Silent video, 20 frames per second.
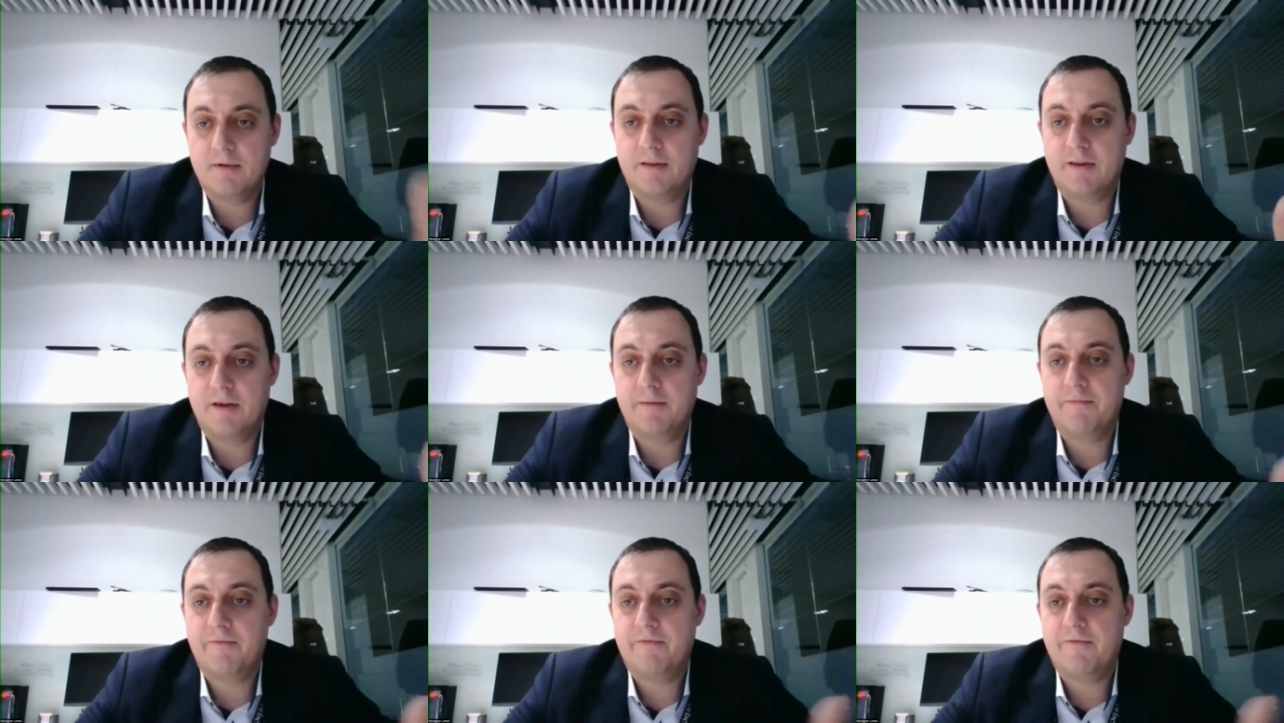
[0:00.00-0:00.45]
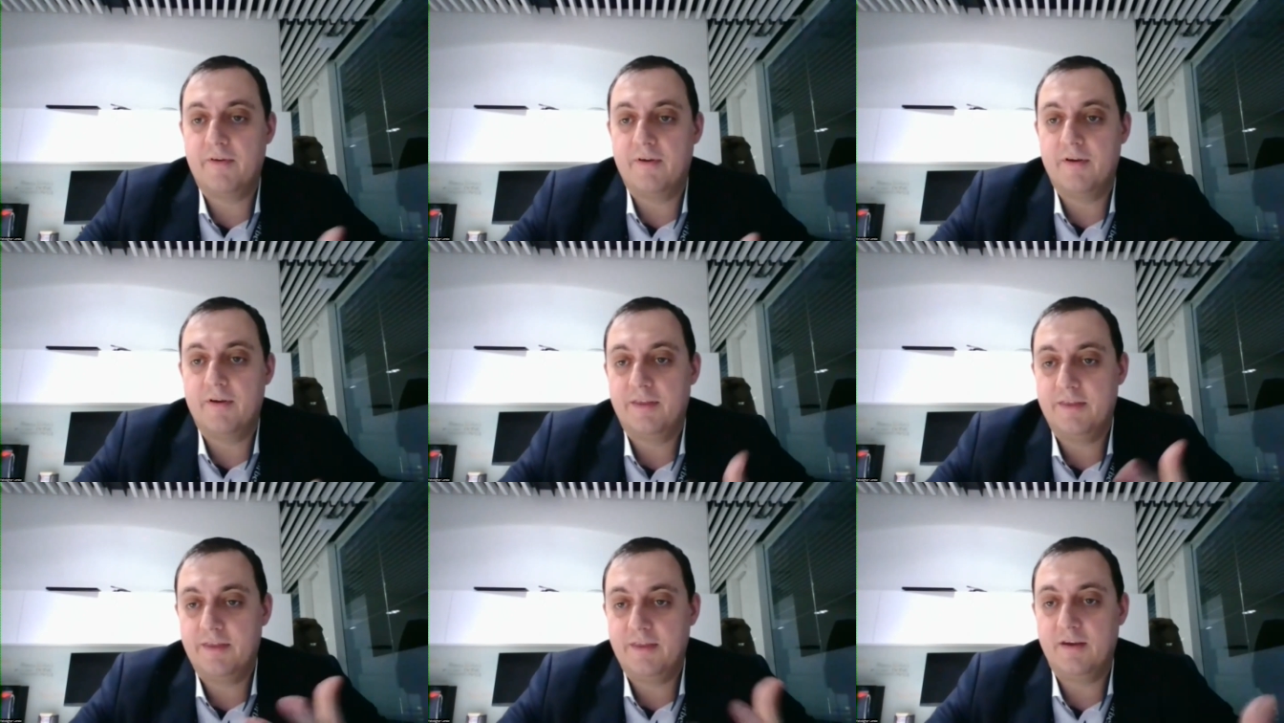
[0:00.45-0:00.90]
the
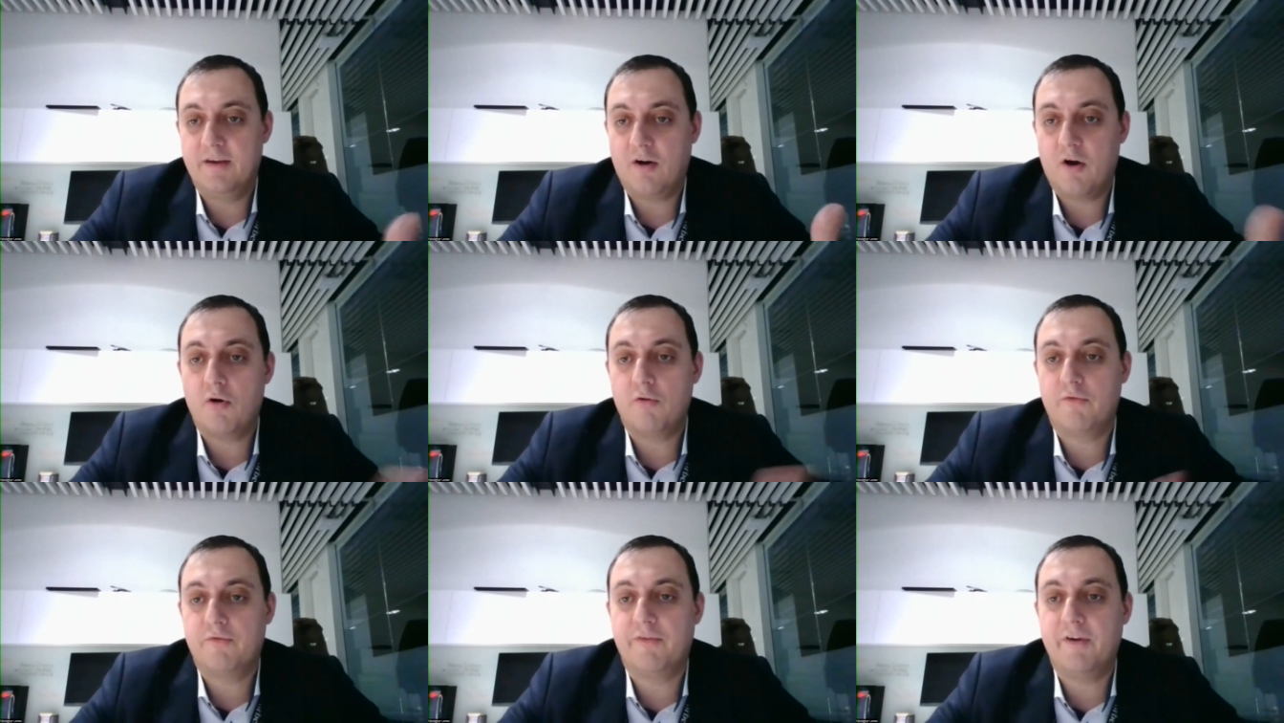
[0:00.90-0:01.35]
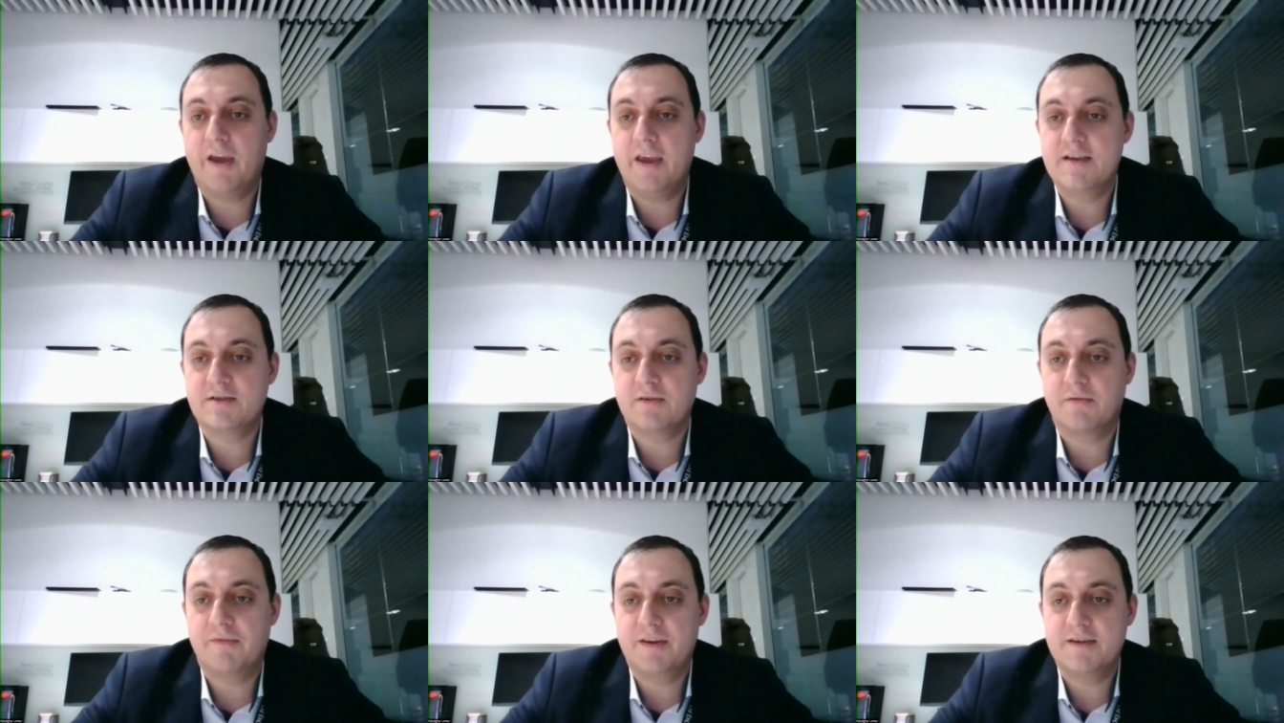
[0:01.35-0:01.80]
uh, hot
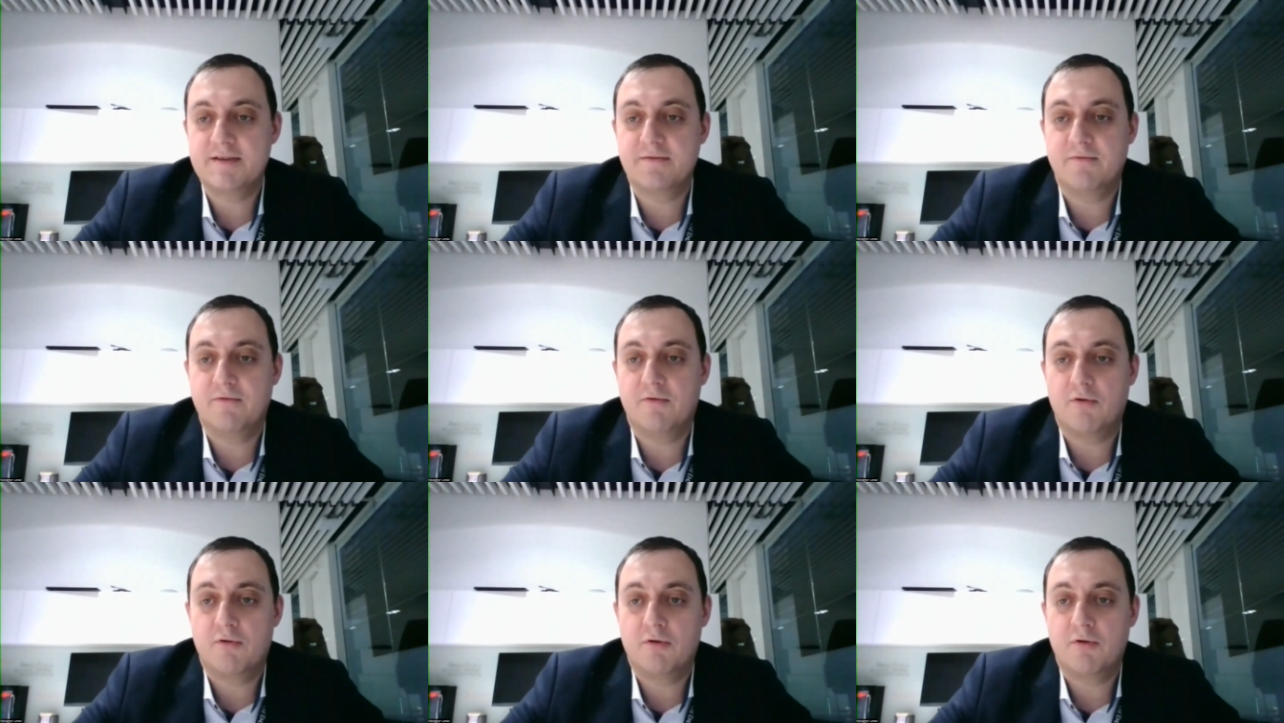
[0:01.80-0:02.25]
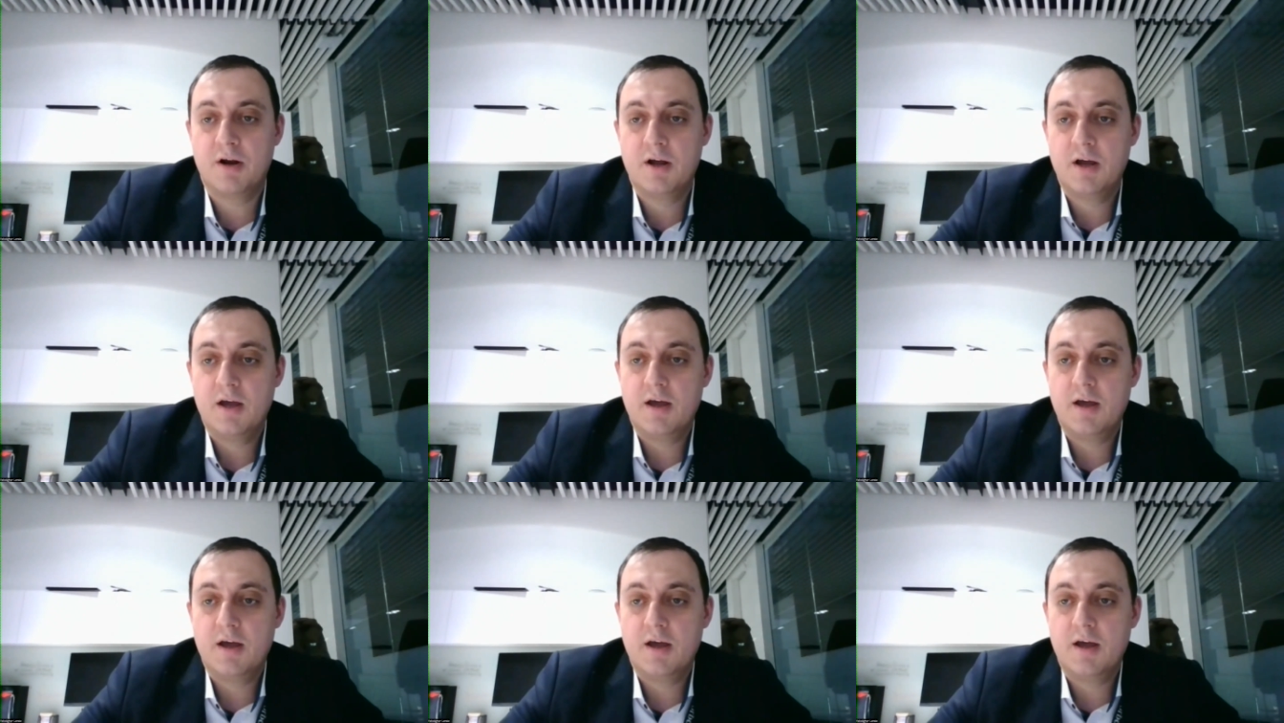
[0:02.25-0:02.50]
phase of this war,